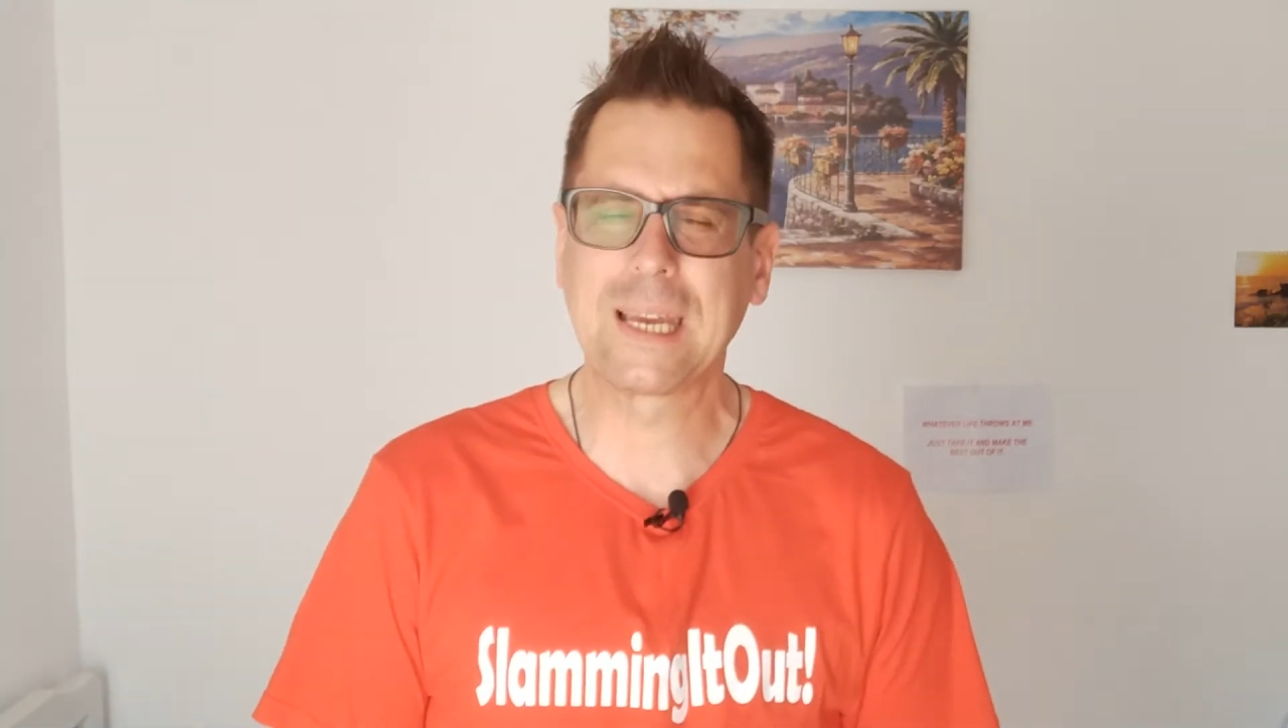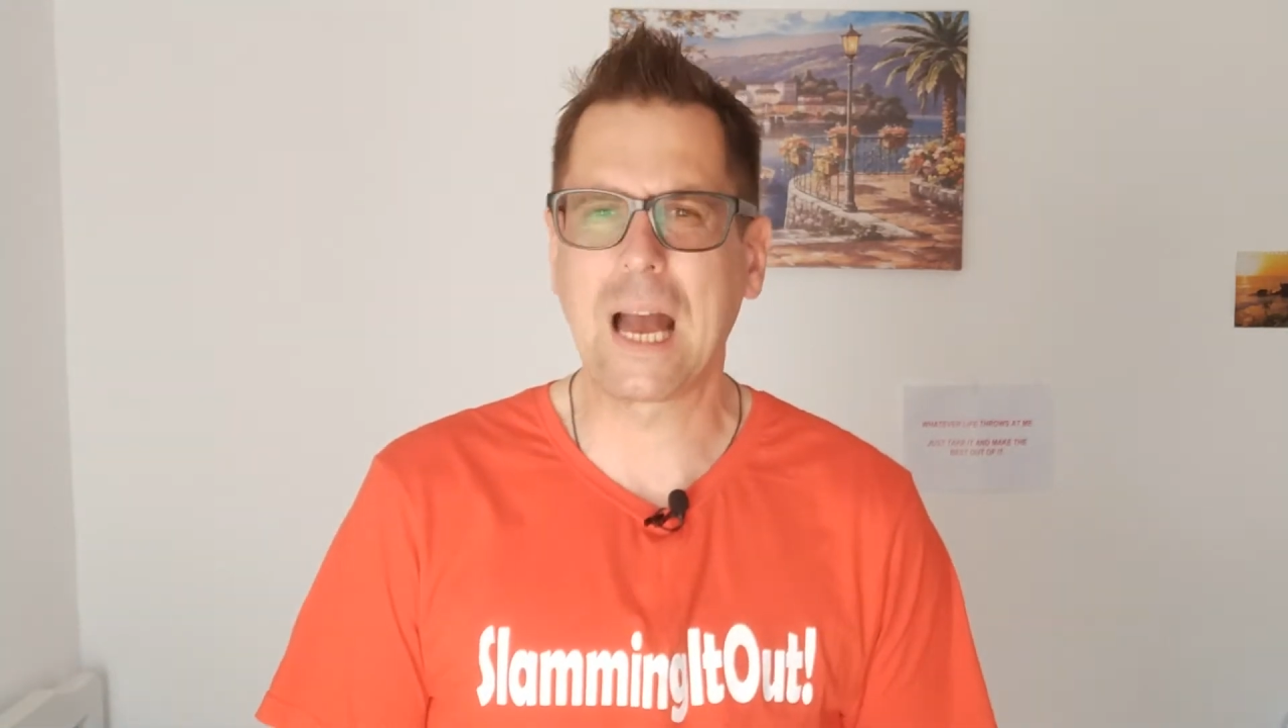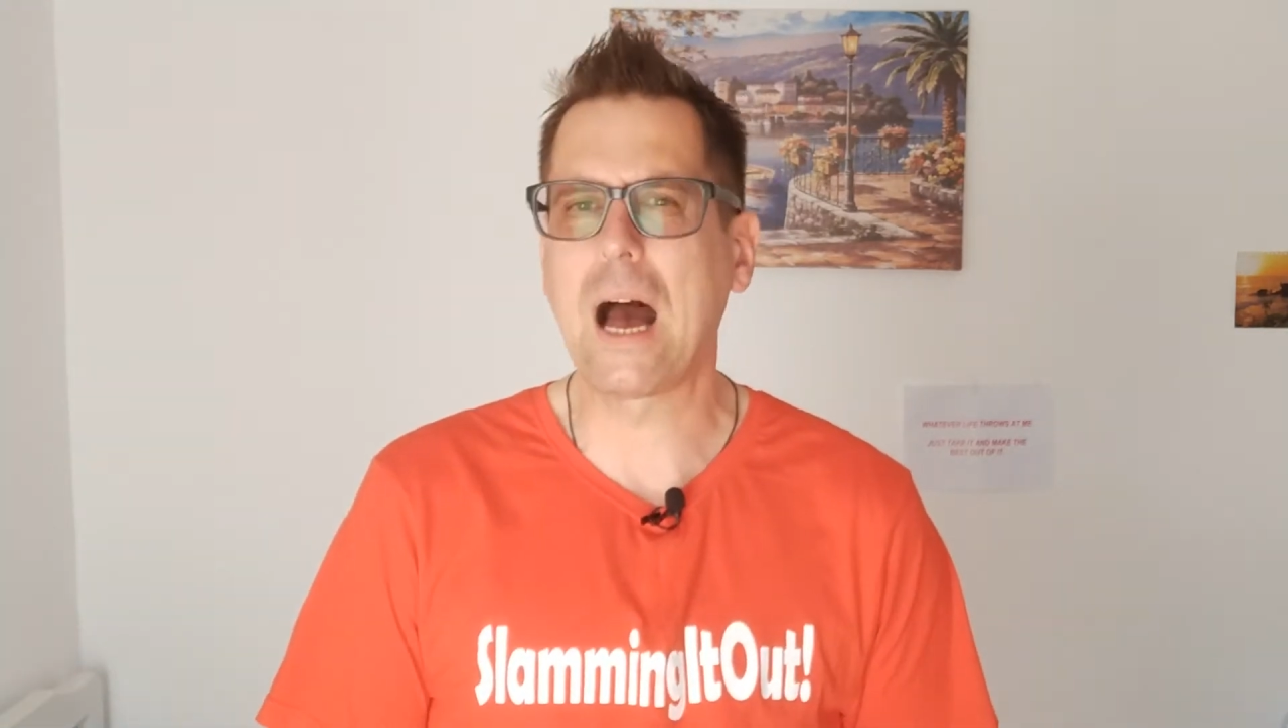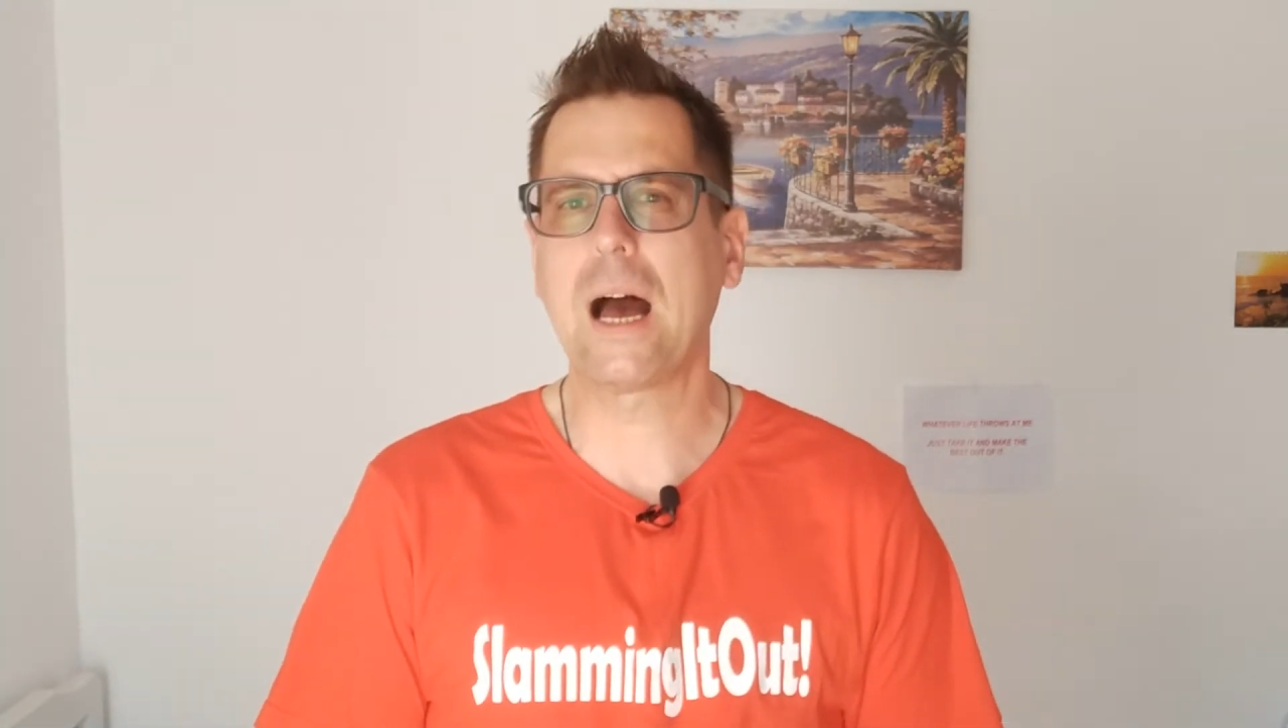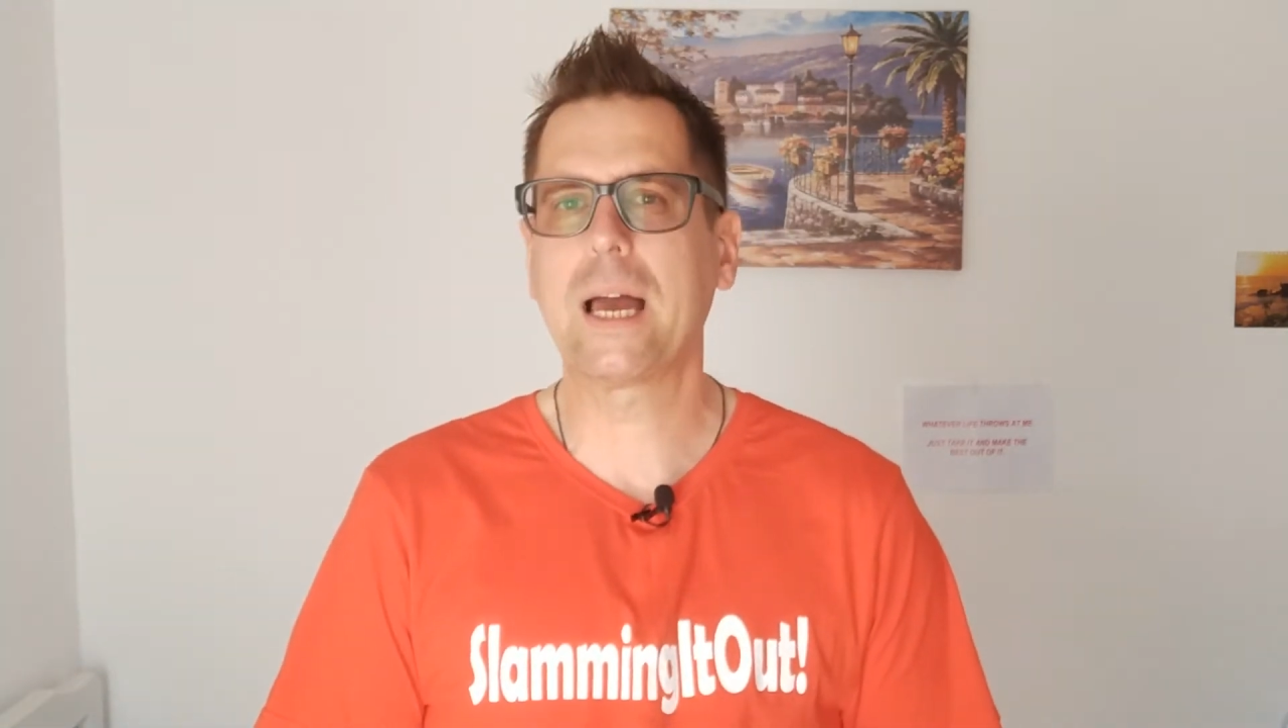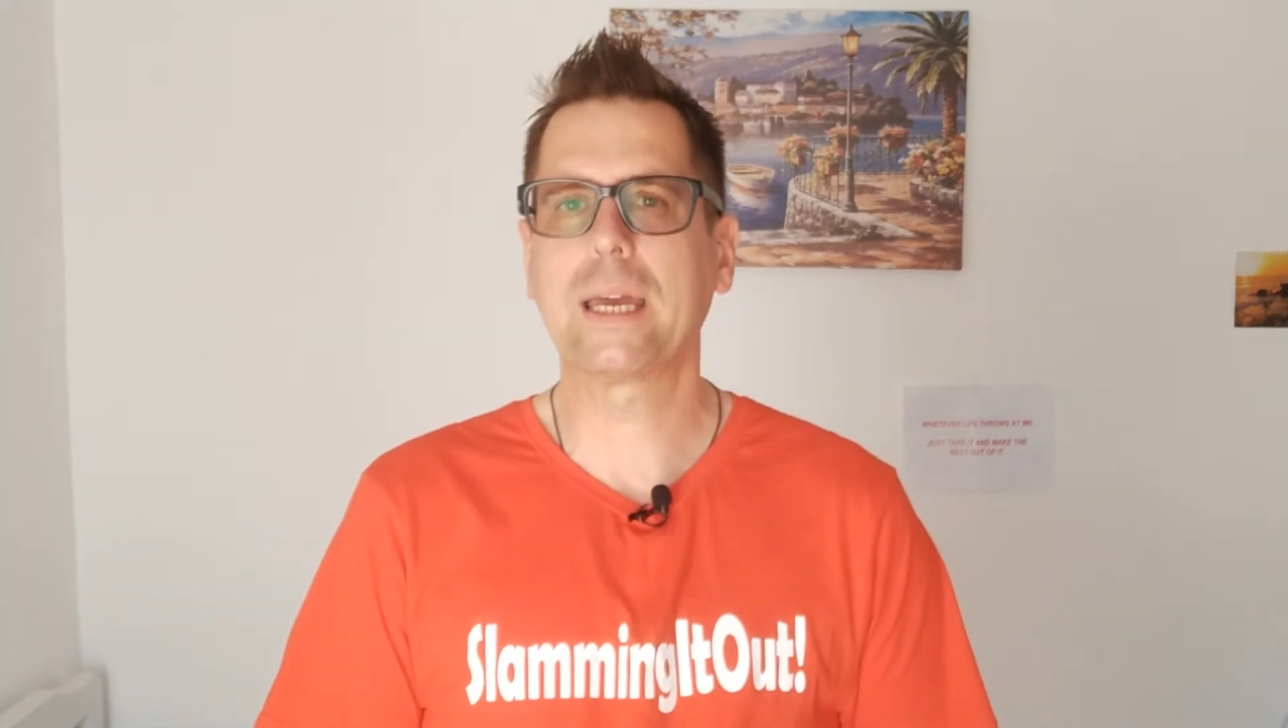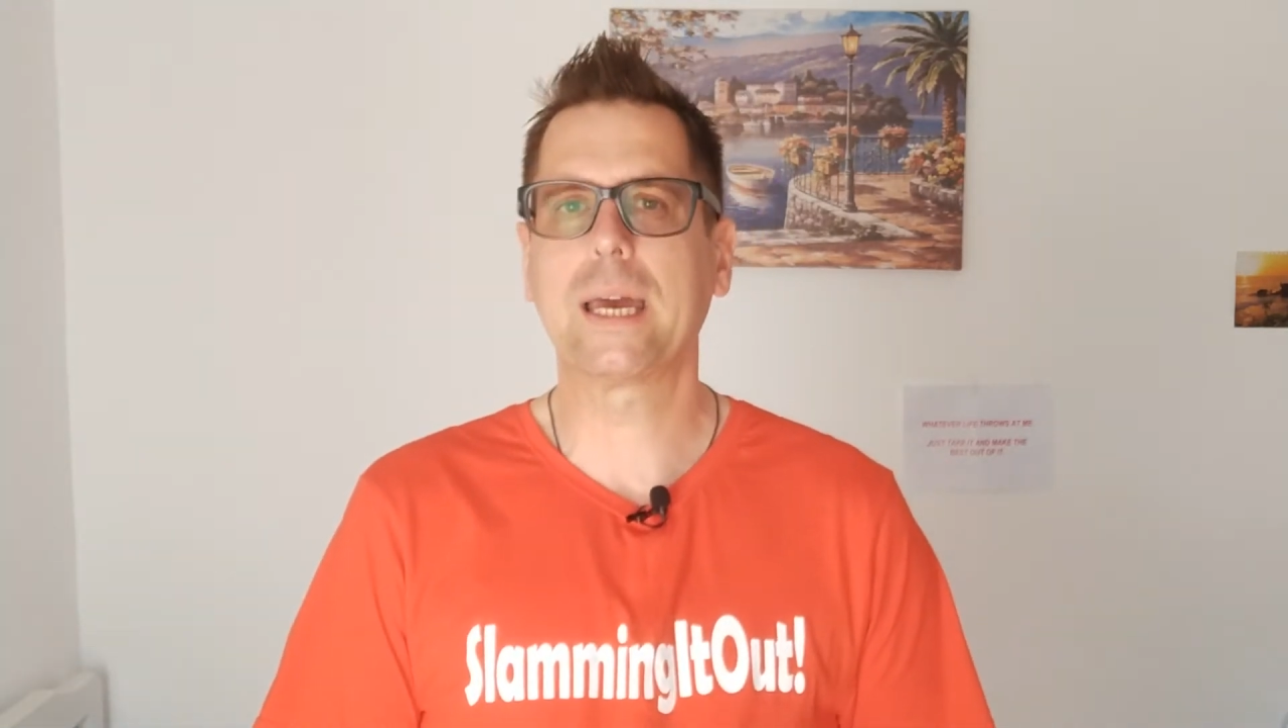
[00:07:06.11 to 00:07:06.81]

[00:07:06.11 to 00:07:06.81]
guy